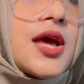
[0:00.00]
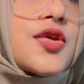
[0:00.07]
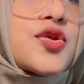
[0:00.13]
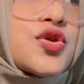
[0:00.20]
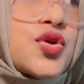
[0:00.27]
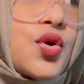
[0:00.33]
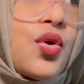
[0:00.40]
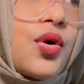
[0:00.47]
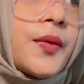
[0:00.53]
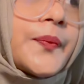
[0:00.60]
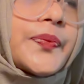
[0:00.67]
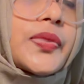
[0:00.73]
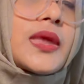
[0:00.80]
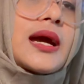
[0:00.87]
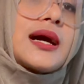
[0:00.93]

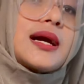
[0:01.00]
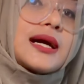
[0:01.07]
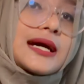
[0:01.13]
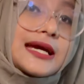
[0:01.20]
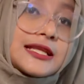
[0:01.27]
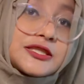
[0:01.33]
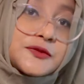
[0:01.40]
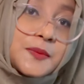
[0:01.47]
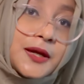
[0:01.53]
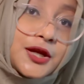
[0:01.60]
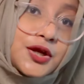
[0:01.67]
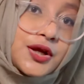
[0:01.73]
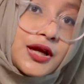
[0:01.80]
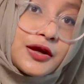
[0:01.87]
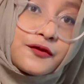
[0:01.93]
So it's
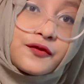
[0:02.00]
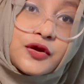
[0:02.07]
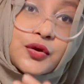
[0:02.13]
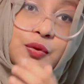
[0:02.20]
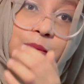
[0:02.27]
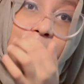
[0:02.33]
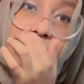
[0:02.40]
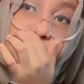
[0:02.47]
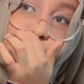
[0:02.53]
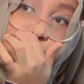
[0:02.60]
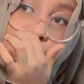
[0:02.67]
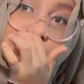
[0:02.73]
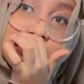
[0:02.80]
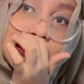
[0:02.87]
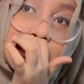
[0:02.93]
better if you
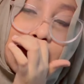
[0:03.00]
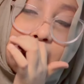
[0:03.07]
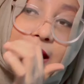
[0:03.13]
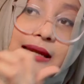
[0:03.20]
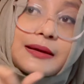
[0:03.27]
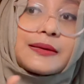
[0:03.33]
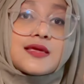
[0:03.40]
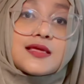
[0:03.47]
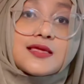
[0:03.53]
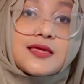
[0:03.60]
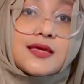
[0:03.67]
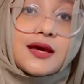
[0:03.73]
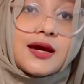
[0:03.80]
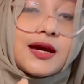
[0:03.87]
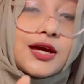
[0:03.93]
mention that since
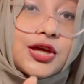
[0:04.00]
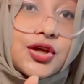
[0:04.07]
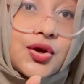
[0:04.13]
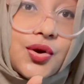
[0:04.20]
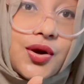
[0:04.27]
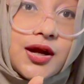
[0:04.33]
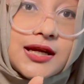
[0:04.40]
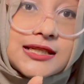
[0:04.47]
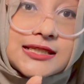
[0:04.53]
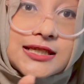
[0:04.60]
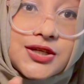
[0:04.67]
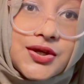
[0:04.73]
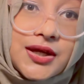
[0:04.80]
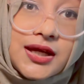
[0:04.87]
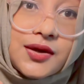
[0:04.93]
your
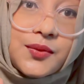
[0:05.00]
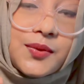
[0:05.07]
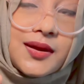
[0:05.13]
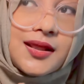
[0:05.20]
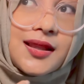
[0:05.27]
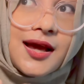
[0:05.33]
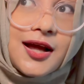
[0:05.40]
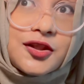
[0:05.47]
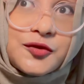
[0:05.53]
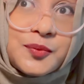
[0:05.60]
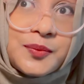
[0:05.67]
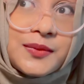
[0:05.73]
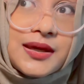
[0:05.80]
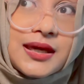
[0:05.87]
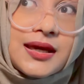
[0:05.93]
degree will
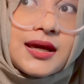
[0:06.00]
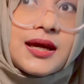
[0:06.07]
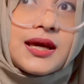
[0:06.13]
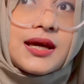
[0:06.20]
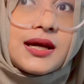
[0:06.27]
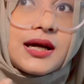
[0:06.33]
help me